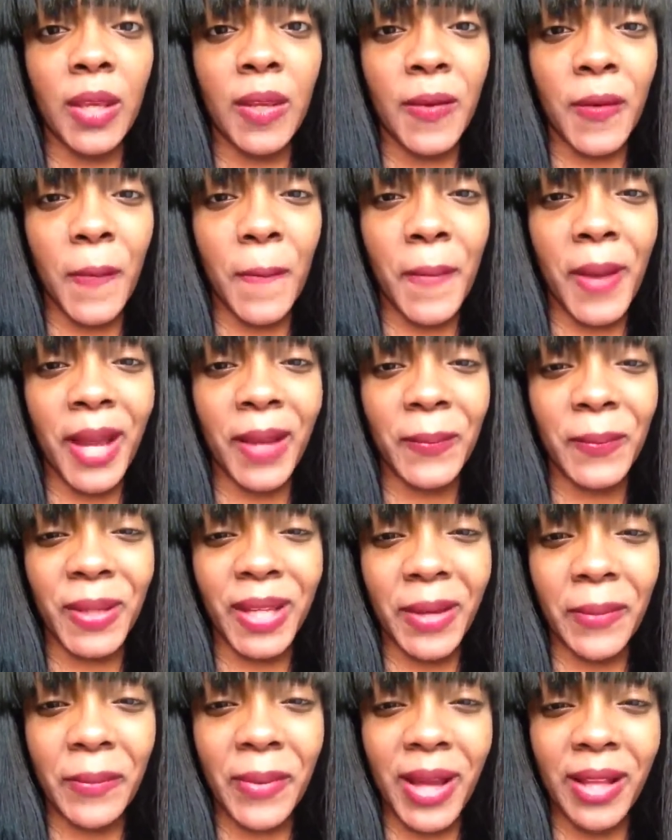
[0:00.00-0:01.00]
you might
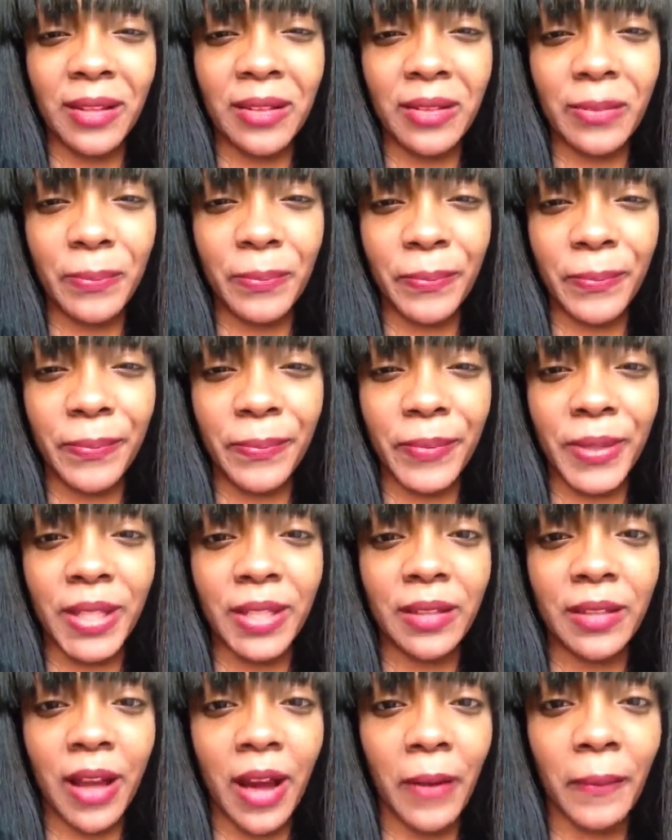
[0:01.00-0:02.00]
be about to be
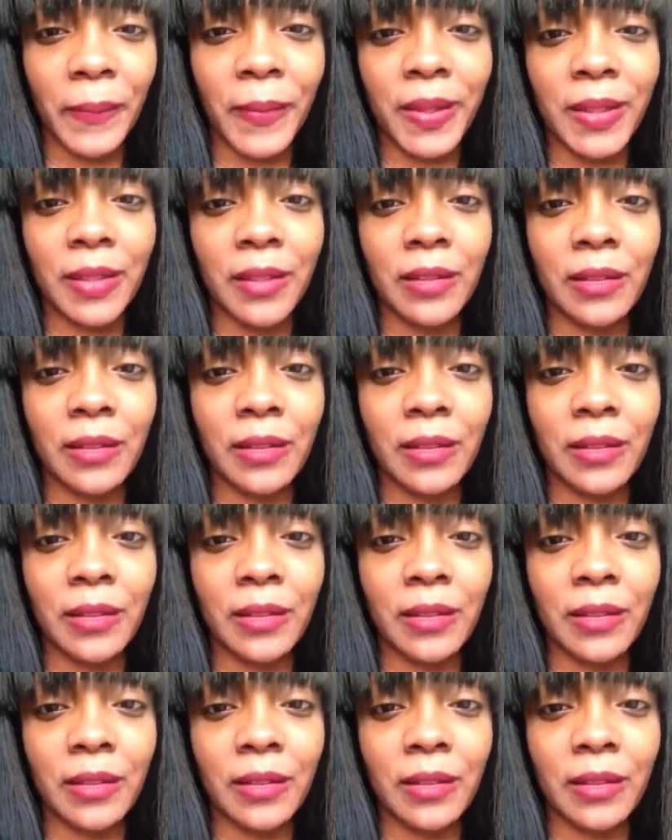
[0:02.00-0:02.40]
dumped.